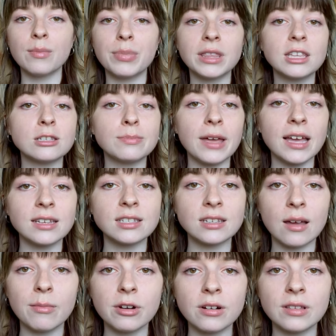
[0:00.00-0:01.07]
but this past
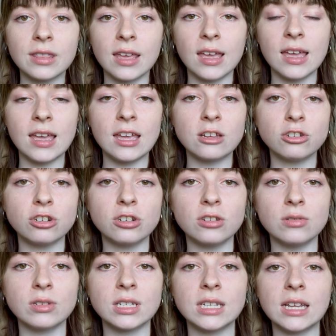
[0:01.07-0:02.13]
summer they
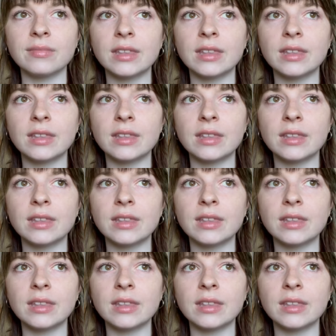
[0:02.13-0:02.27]
introduced